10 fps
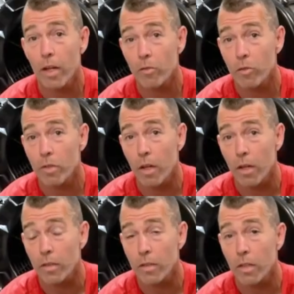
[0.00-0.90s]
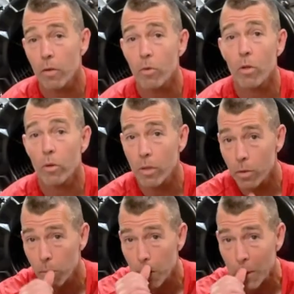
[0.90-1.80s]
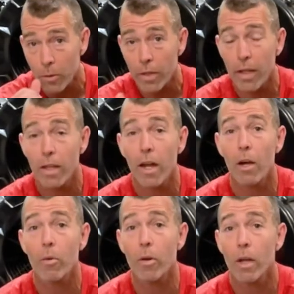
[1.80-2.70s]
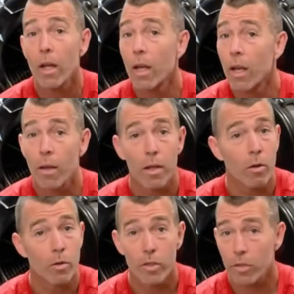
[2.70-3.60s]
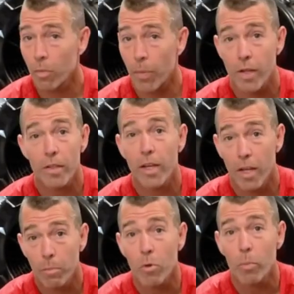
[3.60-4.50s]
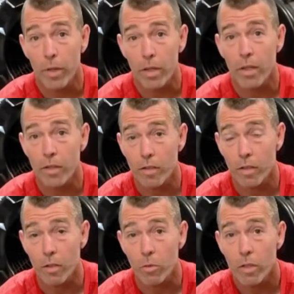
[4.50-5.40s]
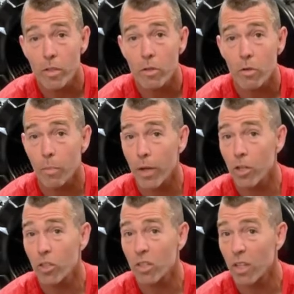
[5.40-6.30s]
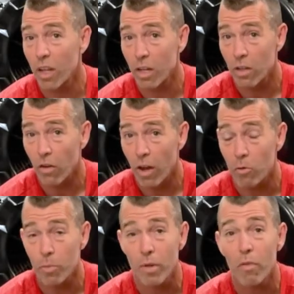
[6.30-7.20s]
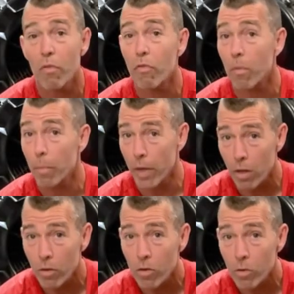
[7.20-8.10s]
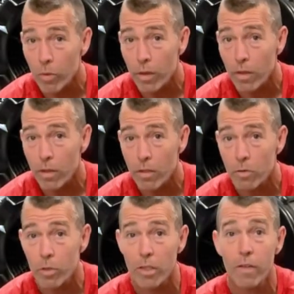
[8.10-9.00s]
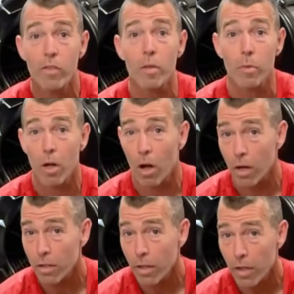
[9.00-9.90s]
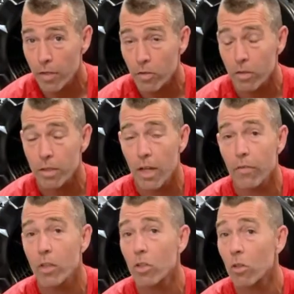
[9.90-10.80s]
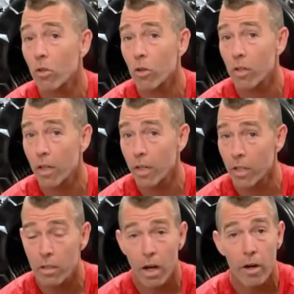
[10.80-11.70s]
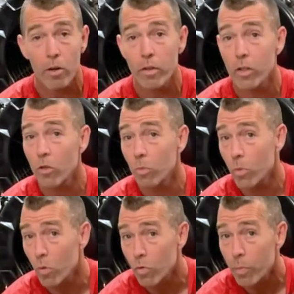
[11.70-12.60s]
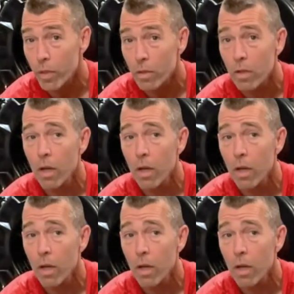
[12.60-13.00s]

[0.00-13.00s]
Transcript: exercises that we're going to include in our just our basic hip mobility sequence. So the patient and client will be familiar with this, which gives them context. They're not having to learn an entirely new movement.